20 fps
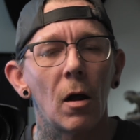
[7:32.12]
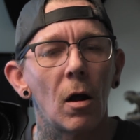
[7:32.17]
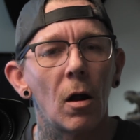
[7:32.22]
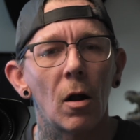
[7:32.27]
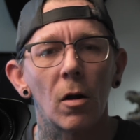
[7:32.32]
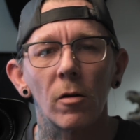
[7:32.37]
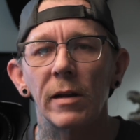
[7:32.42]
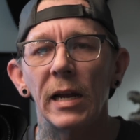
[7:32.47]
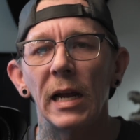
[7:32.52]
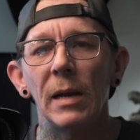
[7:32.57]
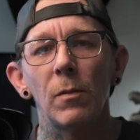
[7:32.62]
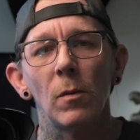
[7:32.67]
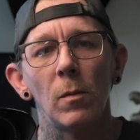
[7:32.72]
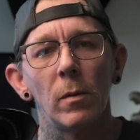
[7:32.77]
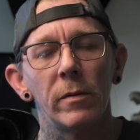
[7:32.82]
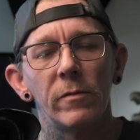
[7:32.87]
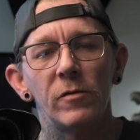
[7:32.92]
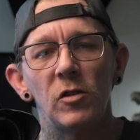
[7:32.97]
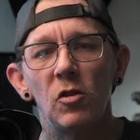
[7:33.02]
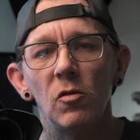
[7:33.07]
are
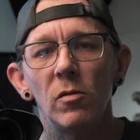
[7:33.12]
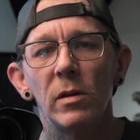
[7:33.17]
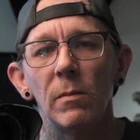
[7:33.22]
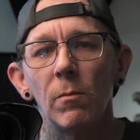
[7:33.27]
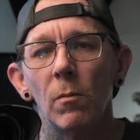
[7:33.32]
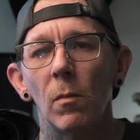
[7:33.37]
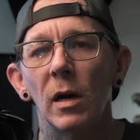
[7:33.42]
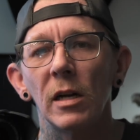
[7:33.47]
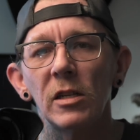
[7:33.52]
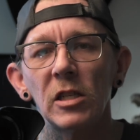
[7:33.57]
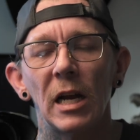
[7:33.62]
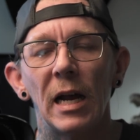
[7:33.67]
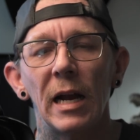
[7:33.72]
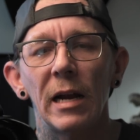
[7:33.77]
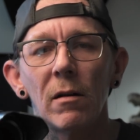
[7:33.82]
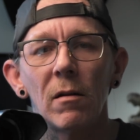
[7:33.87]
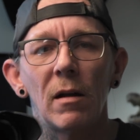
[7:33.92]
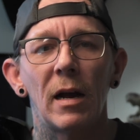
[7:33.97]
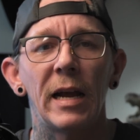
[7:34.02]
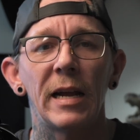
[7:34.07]
capable of shooting much
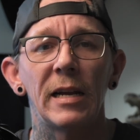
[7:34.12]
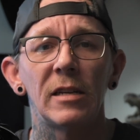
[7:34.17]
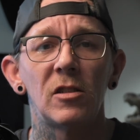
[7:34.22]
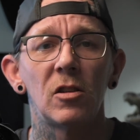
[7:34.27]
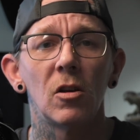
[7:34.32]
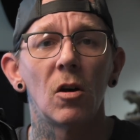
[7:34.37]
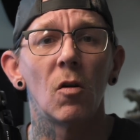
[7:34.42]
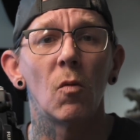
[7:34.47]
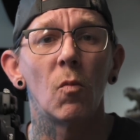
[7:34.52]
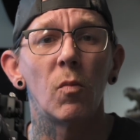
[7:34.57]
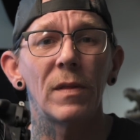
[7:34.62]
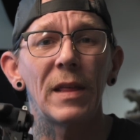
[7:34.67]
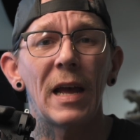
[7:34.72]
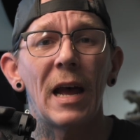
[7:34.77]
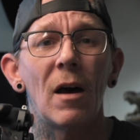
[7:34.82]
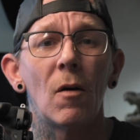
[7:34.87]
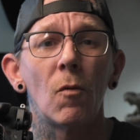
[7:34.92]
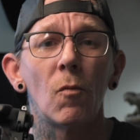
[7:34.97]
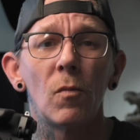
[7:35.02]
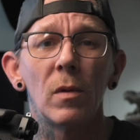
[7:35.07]
higher ISO
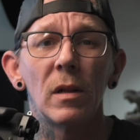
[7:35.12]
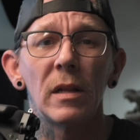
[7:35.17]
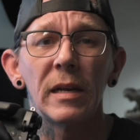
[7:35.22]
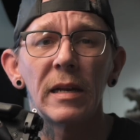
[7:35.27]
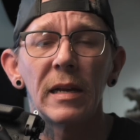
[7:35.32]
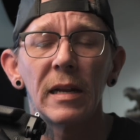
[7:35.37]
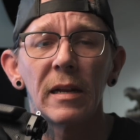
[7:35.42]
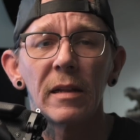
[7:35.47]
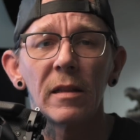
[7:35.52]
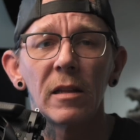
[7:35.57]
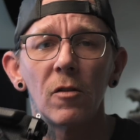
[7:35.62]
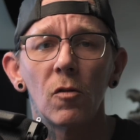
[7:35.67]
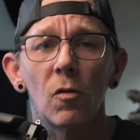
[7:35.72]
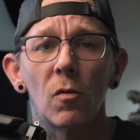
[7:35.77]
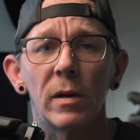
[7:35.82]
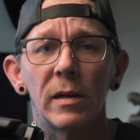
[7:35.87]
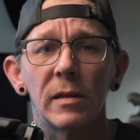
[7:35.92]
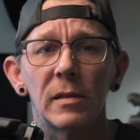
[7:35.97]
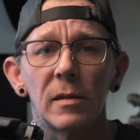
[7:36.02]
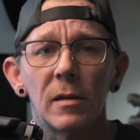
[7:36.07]
without really getting the
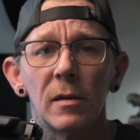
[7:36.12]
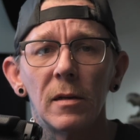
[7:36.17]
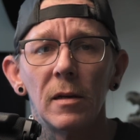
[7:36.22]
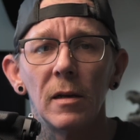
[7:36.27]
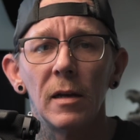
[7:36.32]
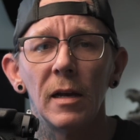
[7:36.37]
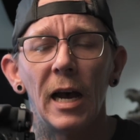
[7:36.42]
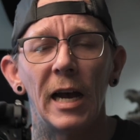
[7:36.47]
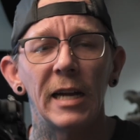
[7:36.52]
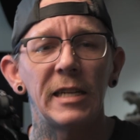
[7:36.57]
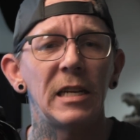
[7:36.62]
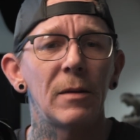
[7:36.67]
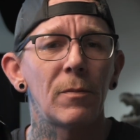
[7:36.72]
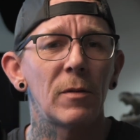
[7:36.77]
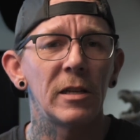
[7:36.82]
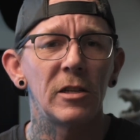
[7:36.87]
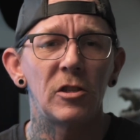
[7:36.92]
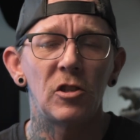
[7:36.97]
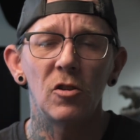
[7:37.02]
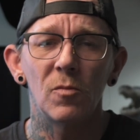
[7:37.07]
noise. I
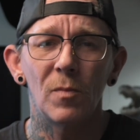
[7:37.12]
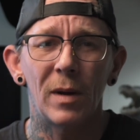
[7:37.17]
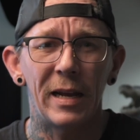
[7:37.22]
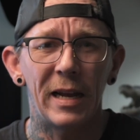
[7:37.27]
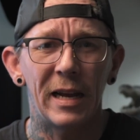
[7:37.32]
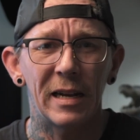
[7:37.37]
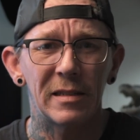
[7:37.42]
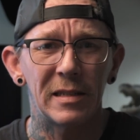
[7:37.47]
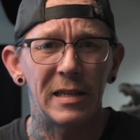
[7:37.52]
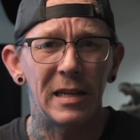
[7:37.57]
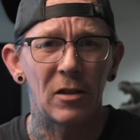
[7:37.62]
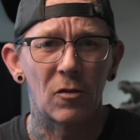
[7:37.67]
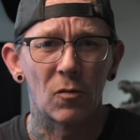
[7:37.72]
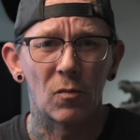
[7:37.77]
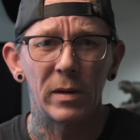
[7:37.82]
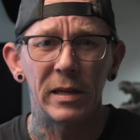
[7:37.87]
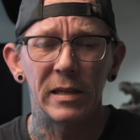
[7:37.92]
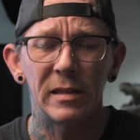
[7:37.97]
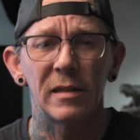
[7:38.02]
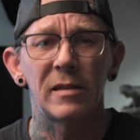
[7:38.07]
typically shoot my
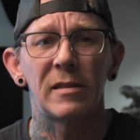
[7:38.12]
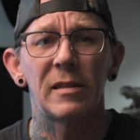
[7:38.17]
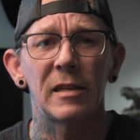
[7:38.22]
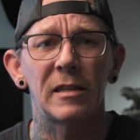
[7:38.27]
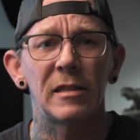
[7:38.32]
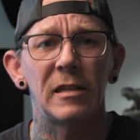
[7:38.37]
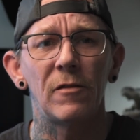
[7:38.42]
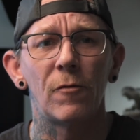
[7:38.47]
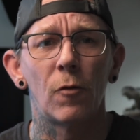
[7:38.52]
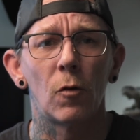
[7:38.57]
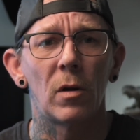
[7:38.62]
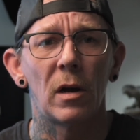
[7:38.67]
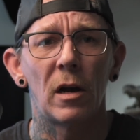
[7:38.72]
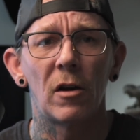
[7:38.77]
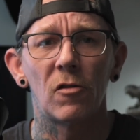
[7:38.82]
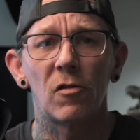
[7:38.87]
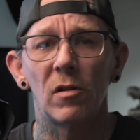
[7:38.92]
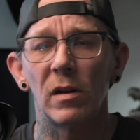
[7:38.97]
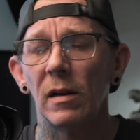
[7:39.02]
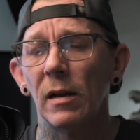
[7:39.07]
X-T3s at
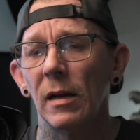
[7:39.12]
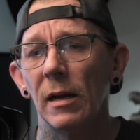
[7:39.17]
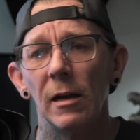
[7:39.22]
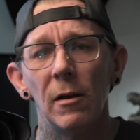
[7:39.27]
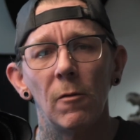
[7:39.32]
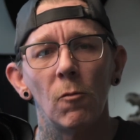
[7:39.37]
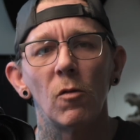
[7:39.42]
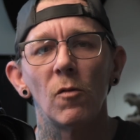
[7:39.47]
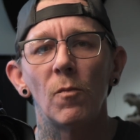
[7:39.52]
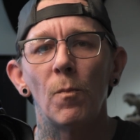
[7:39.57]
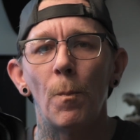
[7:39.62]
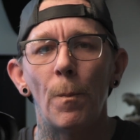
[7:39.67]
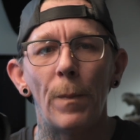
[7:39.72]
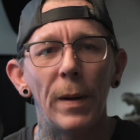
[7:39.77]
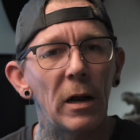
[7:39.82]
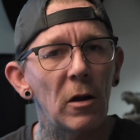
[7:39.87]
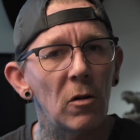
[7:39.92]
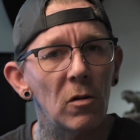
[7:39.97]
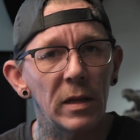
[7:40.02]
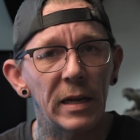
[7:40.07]
6400 with
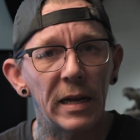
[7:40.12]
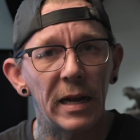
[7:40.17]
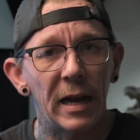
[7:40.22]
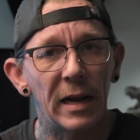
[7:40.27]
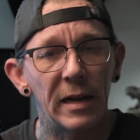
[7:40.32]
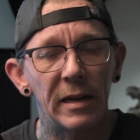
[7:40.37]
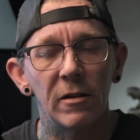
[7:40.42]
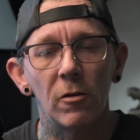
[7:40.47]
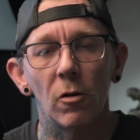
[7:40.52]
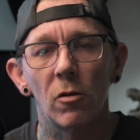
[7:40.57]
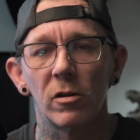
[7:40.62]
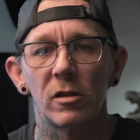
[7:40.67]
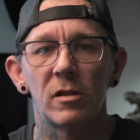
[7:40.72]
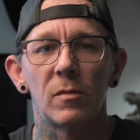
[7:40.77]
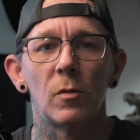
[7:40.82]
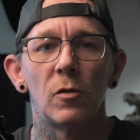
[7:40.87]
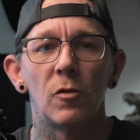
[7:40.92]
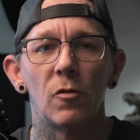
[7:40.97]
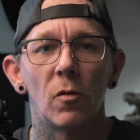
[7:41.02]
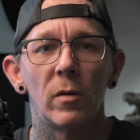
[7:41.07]
barely any
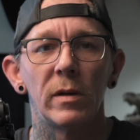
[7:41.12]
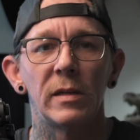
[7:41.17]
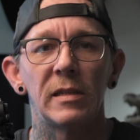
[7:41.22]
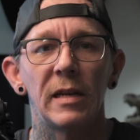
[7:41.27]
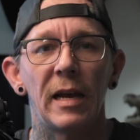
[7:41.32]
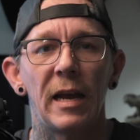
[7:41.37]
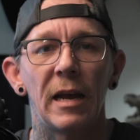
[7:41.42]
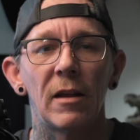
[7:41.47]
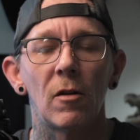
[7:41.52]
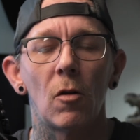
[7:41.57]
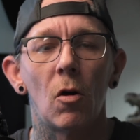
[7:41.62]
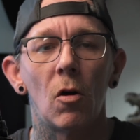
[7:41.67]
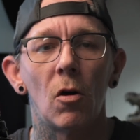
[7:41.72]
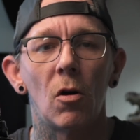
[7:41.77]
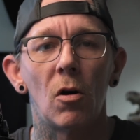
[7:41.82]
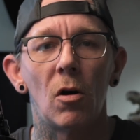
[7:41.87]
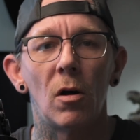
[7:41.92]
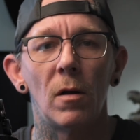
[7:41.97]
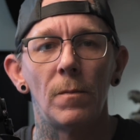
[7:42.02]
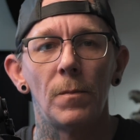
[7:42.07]
noticeable noise at
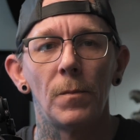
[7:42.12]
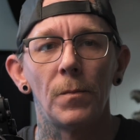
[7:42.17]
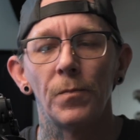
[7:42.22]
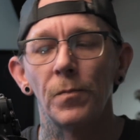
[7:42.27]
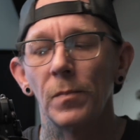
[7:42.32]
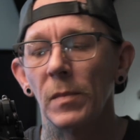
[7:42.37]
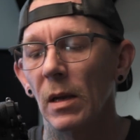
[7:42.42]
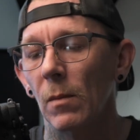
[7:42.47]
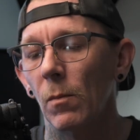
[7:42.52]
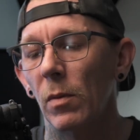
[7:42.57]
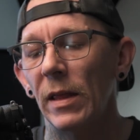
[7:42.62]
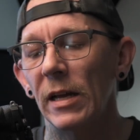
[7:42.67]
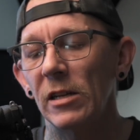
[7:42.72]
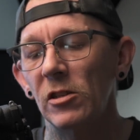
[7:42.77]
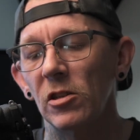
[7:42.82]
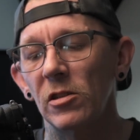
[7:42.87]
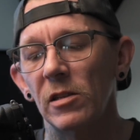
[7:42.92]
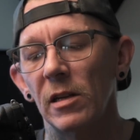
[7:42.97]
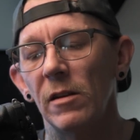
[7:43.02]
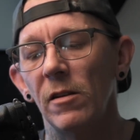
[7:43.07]
all. But that's
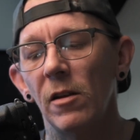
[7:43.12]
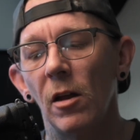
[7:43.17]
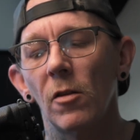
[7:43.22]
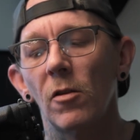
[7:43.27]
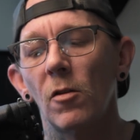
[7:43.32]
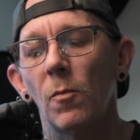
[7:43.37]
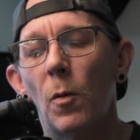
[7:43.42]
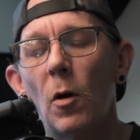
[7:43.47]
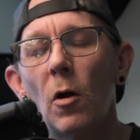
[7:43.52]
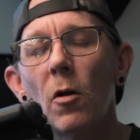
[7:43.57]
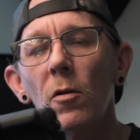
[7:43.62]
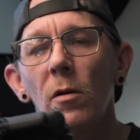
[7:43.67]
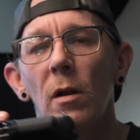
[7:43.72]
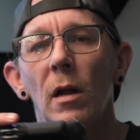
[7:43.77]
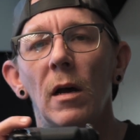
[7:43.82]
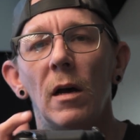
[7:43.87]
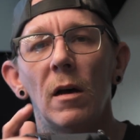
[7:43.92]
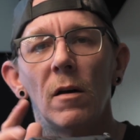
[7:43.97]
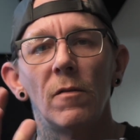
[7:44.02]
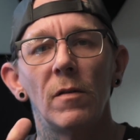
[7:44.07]
just another part
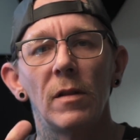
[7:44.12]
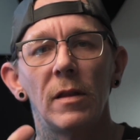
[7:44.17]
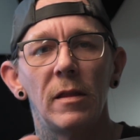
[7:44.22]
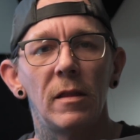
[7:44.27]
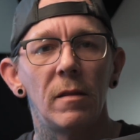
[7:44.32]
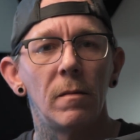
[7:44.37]
of